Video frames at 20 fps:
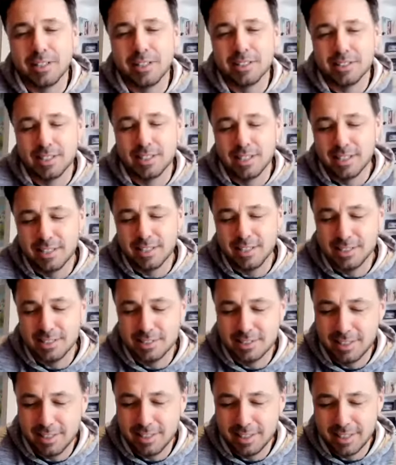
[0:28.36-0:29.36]
He
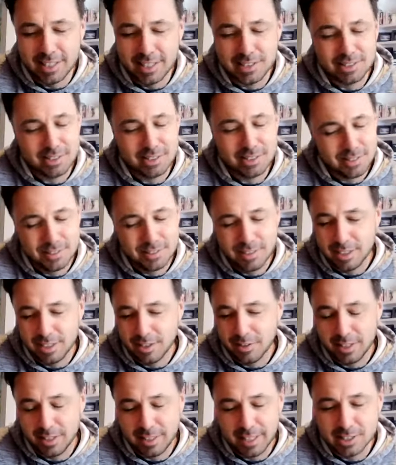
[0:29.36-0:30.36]
gets
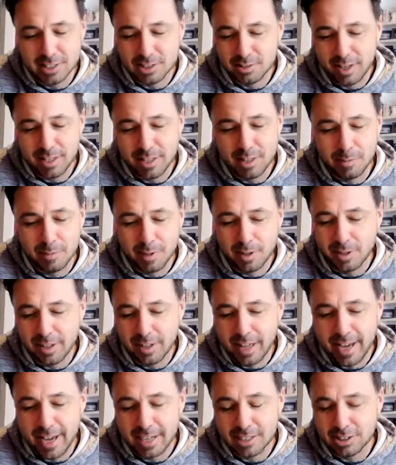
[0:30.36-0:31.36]
right in the middle of
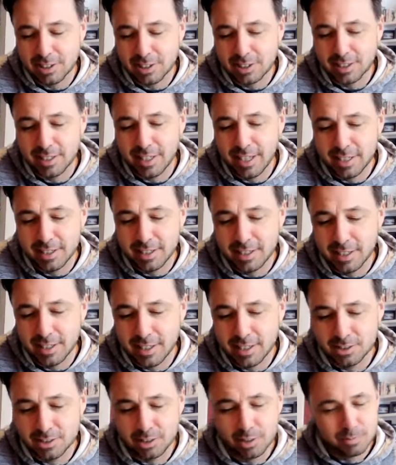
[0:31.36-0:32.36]
the action.
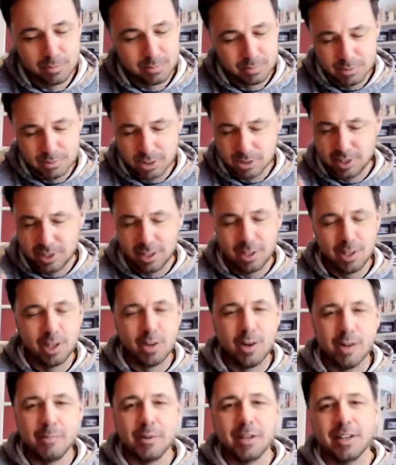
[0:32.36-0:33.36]
And so just say hello,
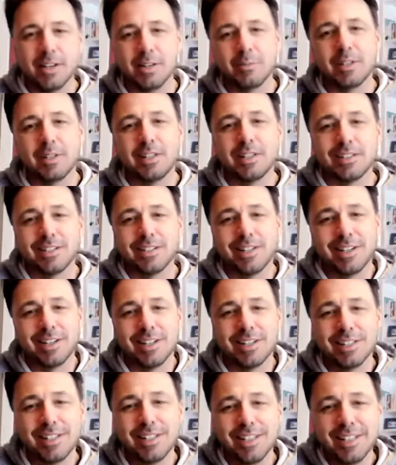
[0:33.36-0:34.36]
Emmett, and we can
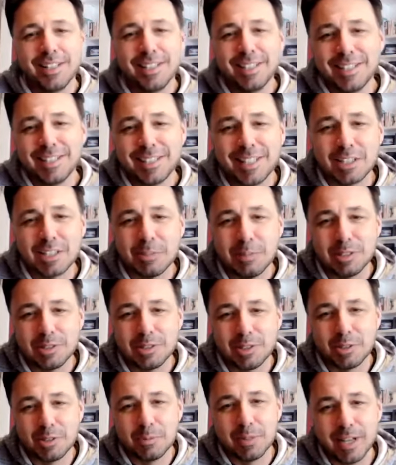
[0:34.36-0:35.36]
get to meet
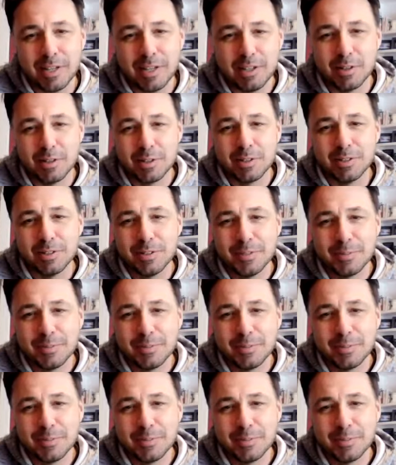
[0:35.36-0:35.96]
you a little bit. How you doing?